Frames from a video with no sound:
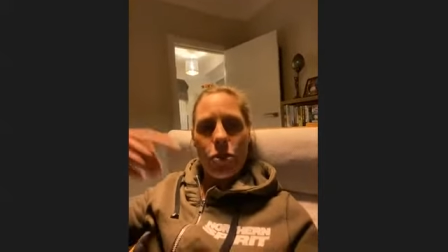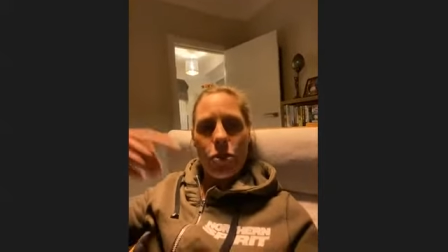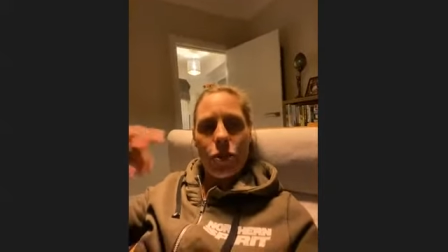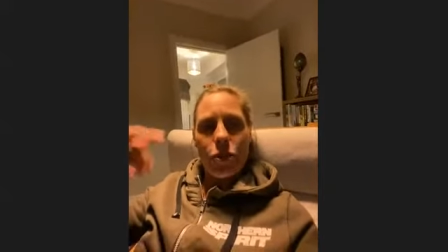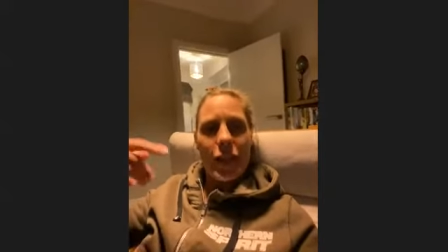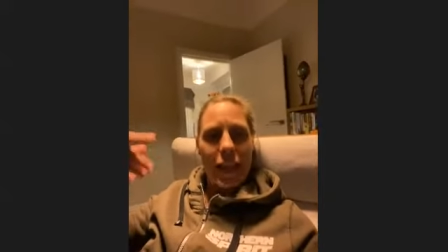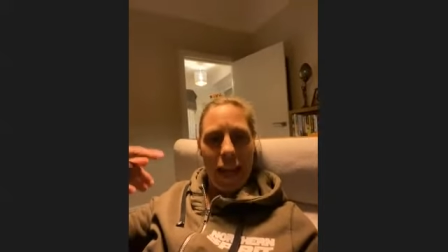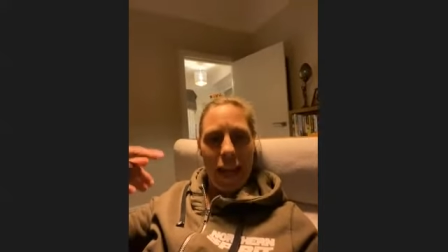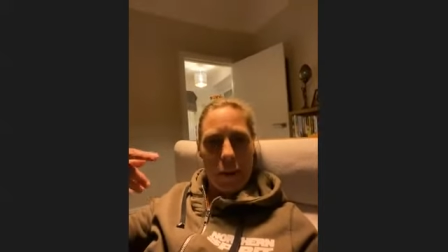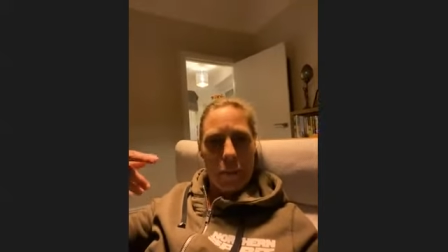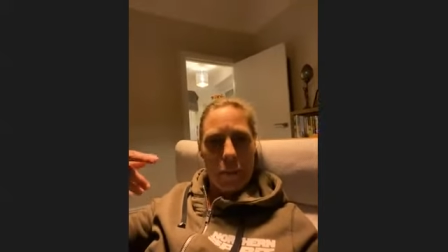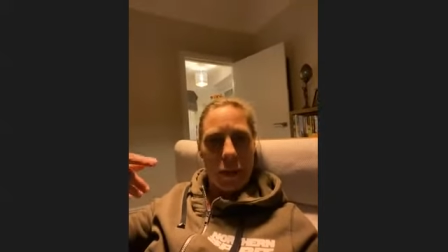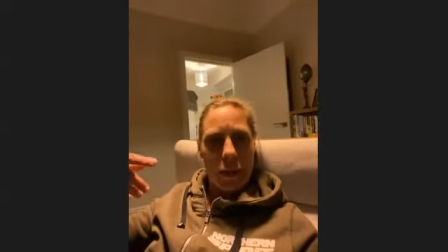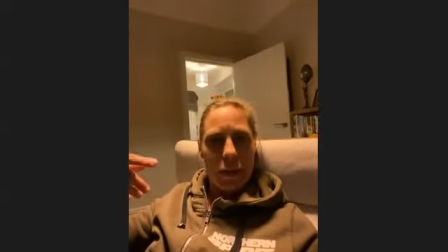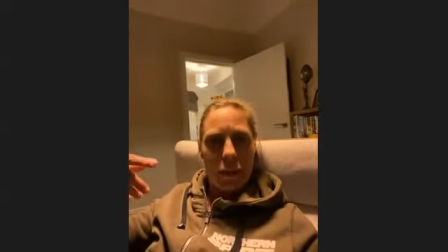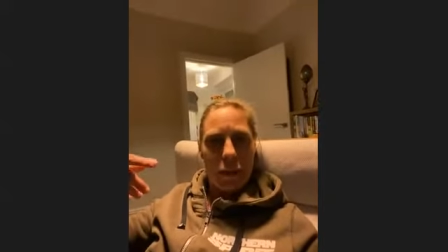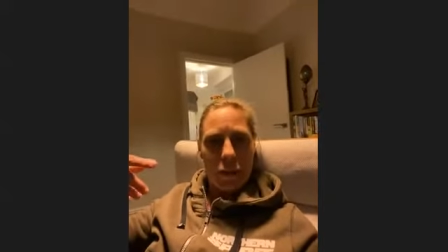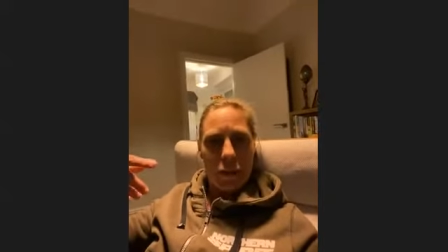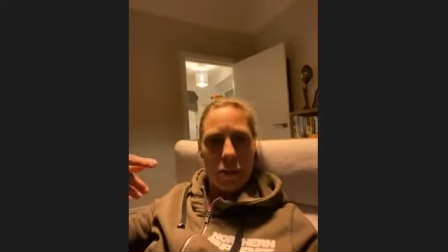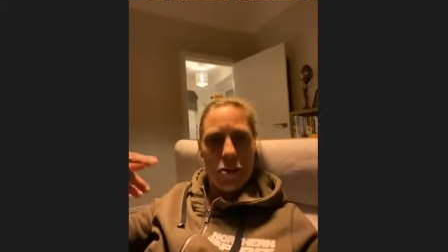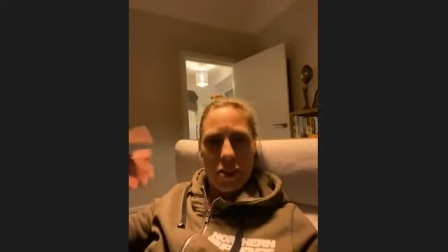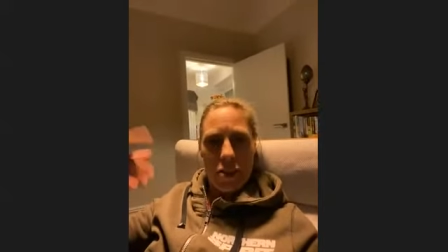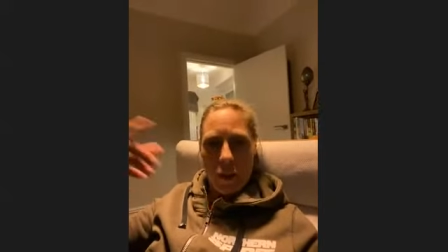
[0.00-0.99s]
you the
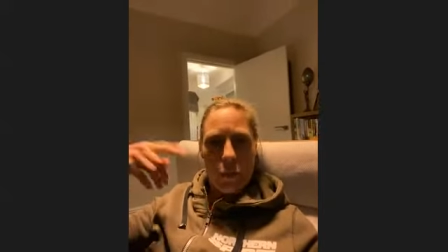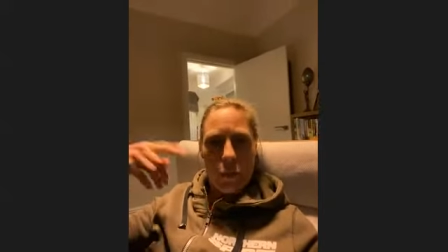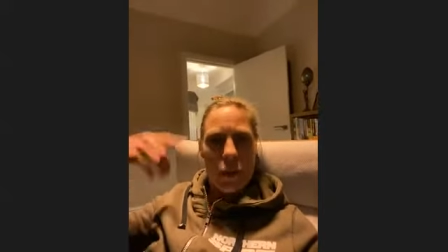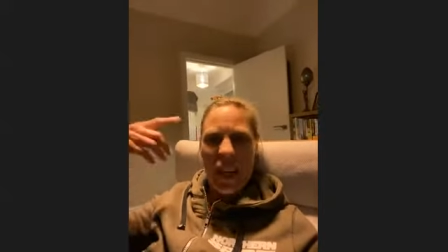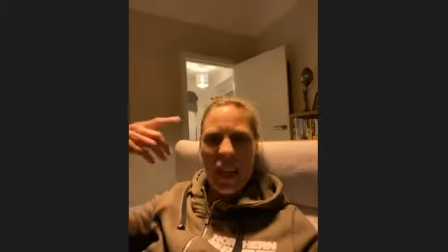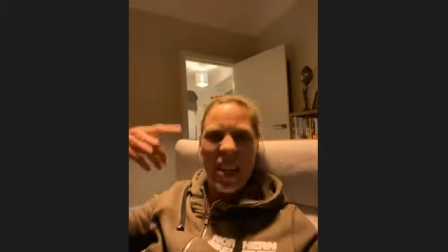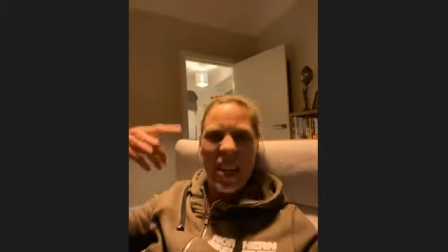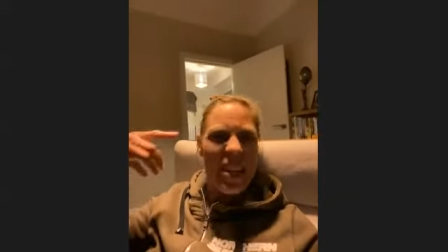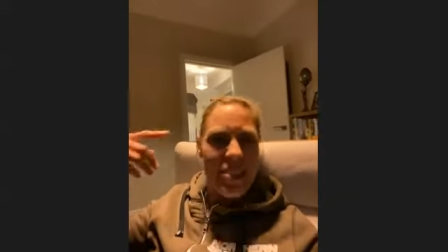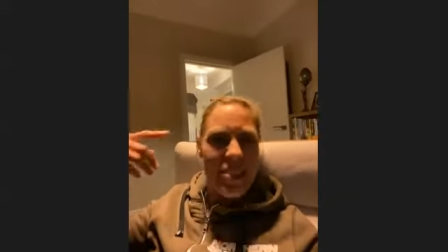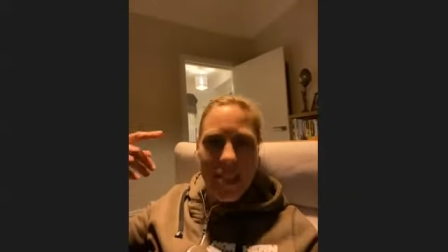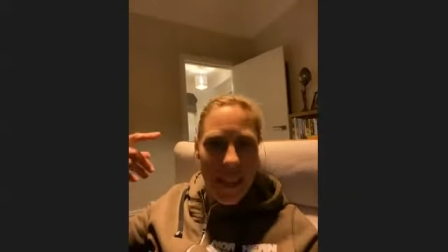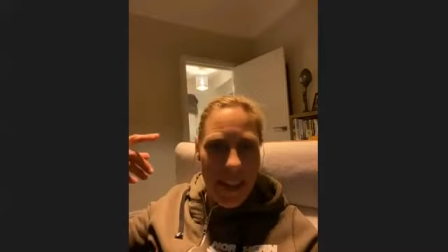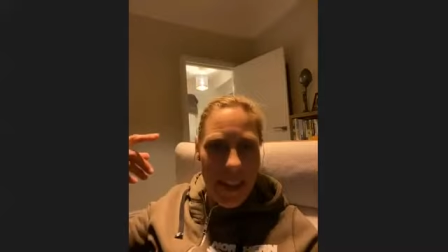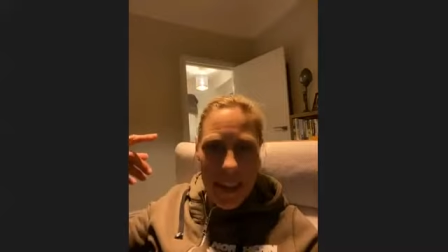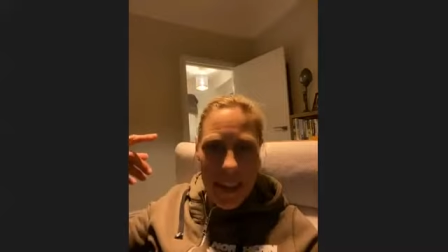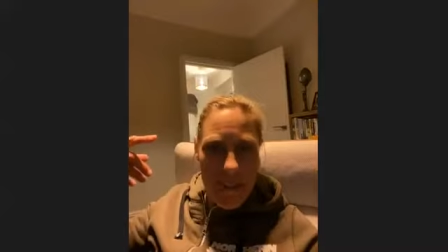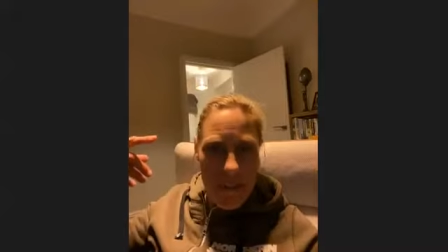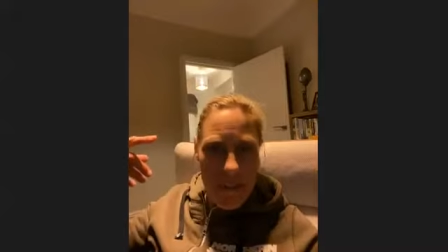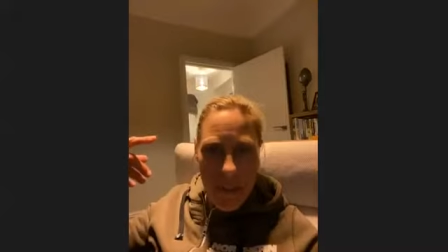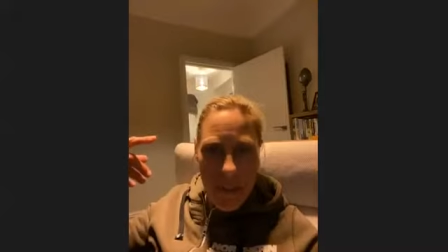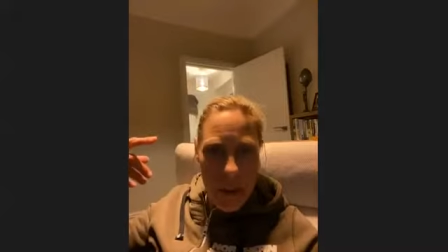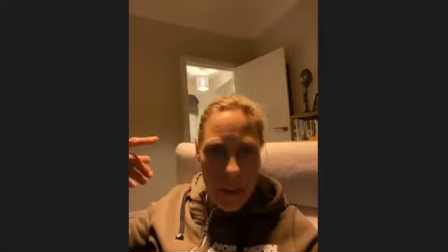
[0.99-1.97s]
chemicals. Our brain is like
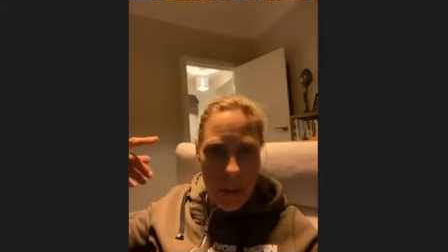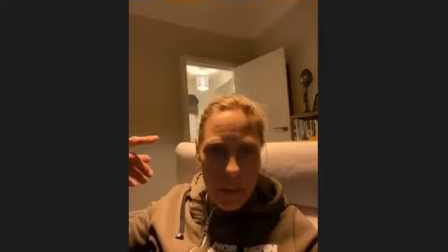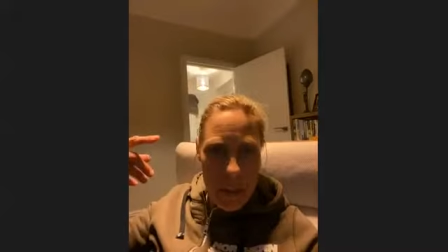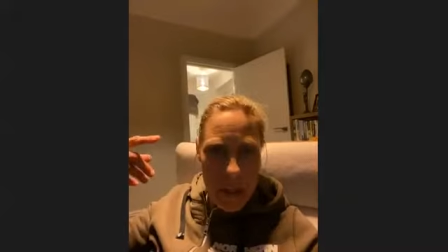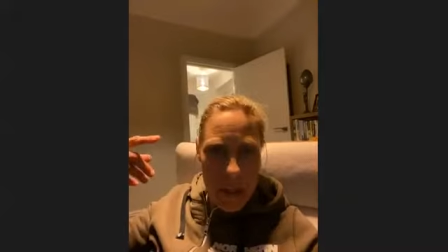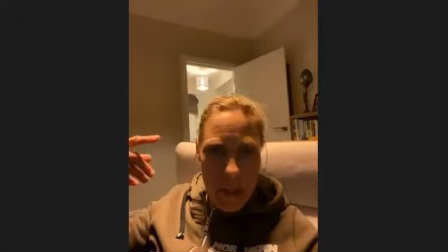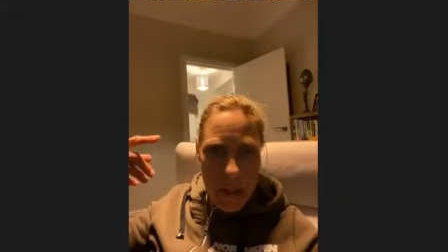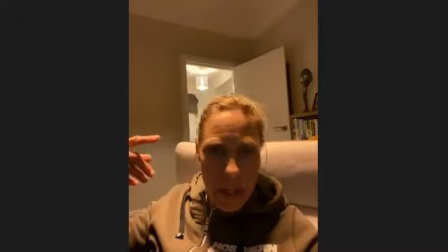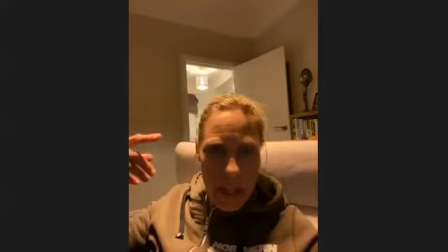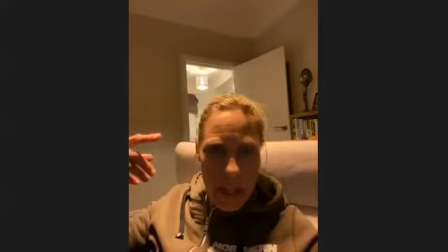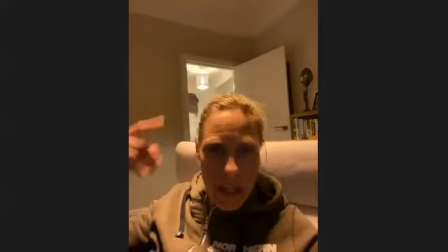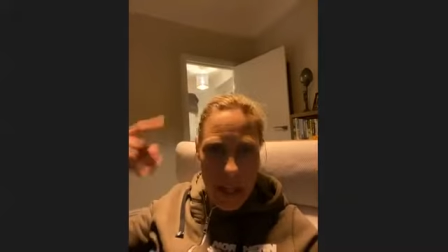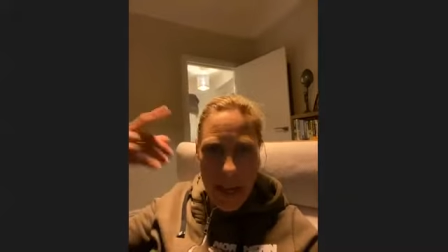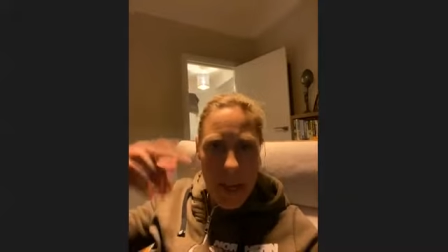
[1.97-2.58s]
a pharmacy.